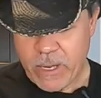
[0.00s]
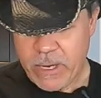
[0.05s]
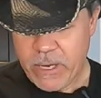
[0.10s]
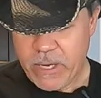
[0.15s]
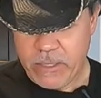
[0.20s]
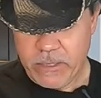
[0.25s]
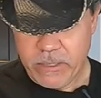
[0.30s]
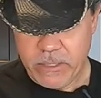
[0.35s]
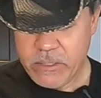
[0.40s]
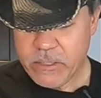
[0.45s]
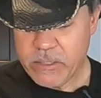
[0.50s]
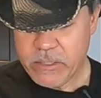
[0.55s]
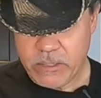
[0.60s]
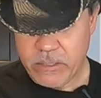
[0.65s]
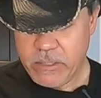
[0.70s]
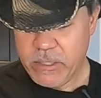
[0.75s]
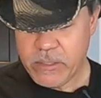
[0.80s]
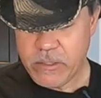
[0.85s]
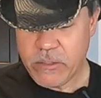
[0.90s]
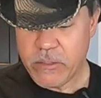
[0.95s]
And this is
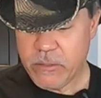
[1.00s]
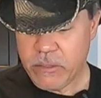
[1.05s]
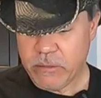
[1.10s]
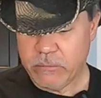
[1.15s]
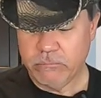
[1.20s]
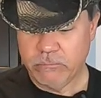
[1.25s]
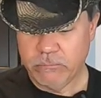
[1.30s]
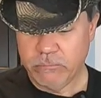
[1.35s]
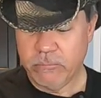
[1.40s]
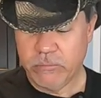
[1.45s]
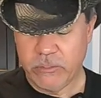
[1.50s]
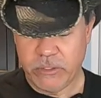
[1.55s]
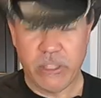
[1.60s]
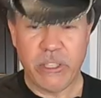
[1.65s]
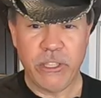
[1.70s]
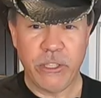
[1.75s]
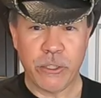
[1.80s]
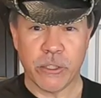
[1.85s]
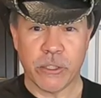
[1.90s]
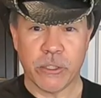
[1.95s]

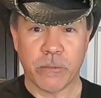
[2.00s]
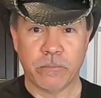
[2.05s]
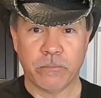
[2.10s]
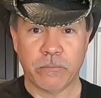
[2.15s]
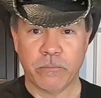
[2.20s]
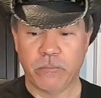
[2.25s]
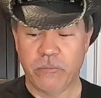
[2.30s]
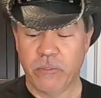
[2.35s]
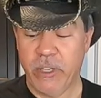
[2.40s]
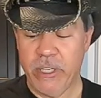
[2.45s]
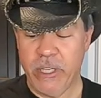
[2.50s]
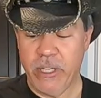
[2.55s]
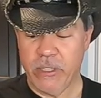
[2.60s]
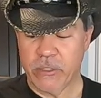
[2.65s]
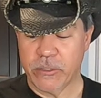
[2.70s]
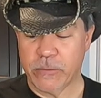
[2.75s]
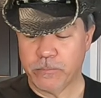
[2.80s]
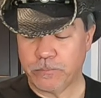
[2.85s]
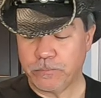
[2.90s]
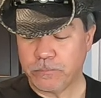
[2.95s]
delicious. Very
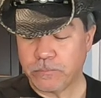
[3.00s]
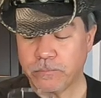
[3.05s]
nice.